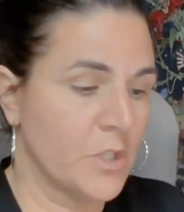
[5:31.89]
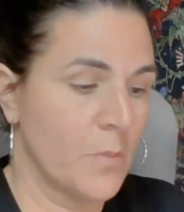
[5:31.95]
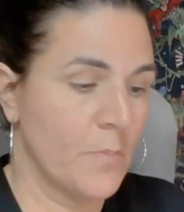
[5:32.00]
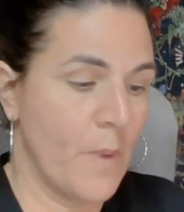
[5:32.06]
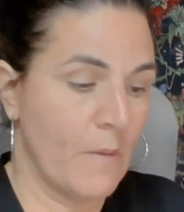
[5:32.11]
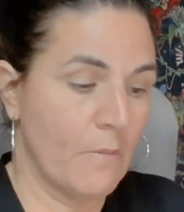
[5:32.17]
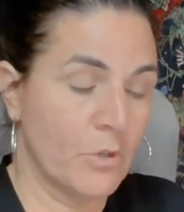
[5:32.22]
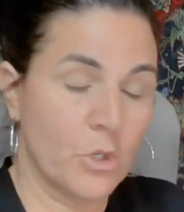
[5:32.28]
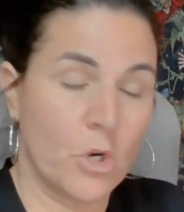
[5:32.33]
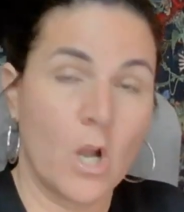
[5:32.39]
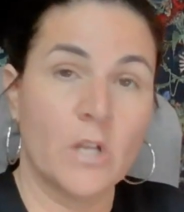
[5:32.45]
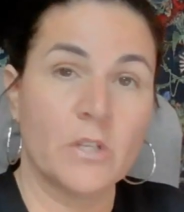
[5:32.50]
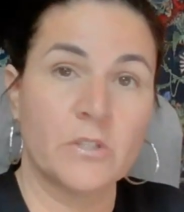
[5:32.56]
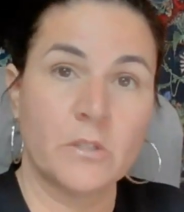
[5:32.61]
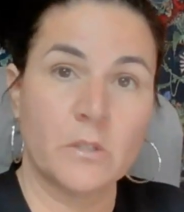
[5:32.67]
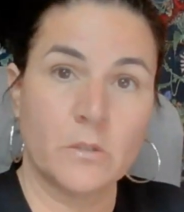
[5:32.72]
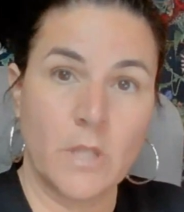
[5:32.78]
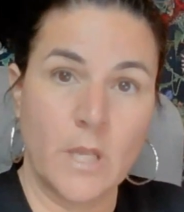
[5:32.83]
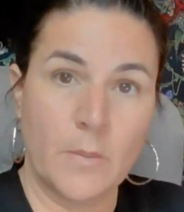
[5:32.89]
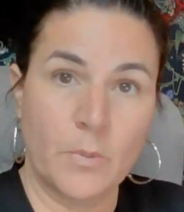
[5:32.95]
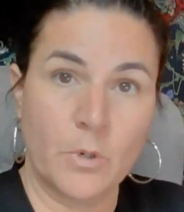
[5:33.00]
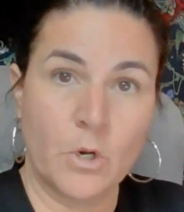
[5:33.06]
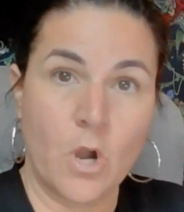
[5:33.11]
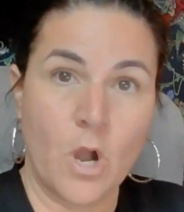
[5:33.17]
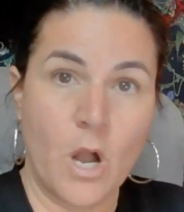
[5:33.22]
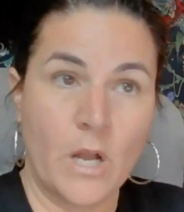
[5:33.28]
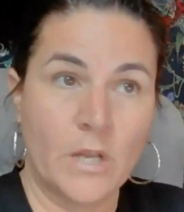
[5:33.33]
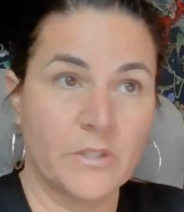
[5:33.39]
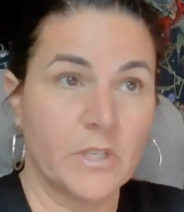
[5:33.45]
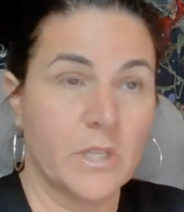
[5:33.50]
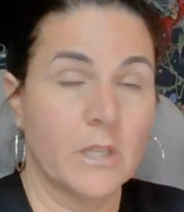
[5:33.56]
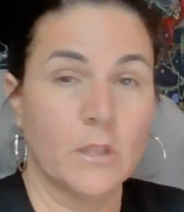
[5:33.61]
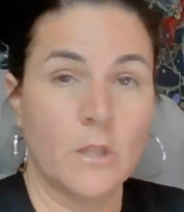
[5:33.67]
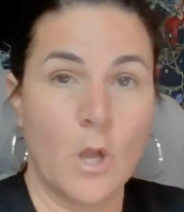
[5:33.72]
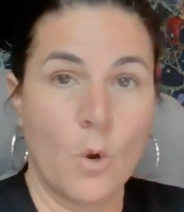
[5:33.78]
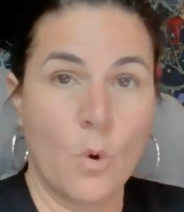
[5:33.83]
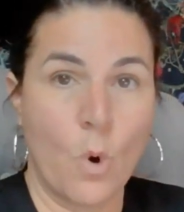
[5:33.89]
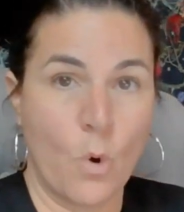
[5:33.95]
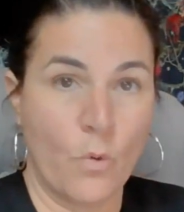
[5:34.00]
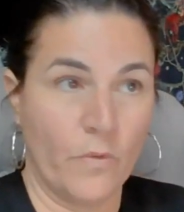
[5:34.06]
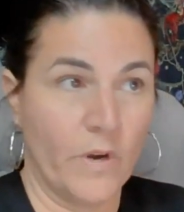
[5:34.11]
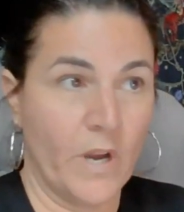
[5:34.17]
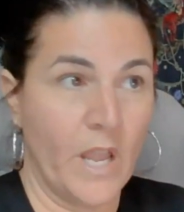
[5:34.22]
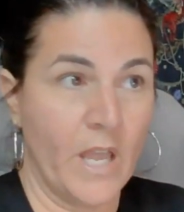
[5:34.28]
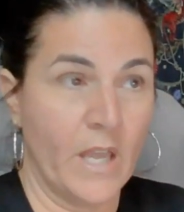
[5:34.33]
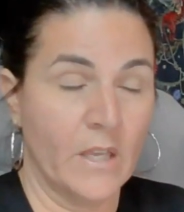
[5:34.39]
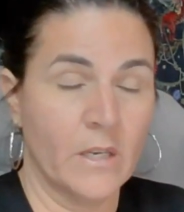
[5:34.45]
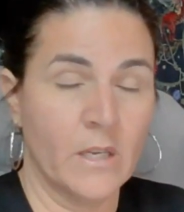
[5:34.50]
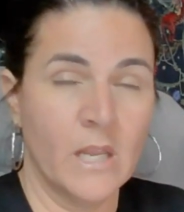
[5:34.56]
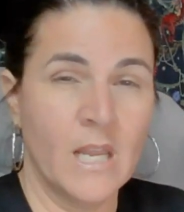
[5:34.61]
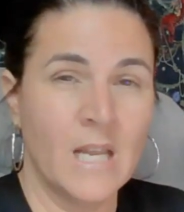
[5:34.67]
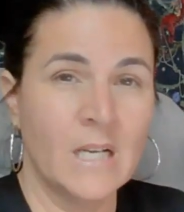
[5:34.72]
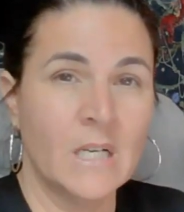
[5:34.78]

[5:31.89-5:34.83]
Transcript: their beverage costs, their labor costs, and low overhead,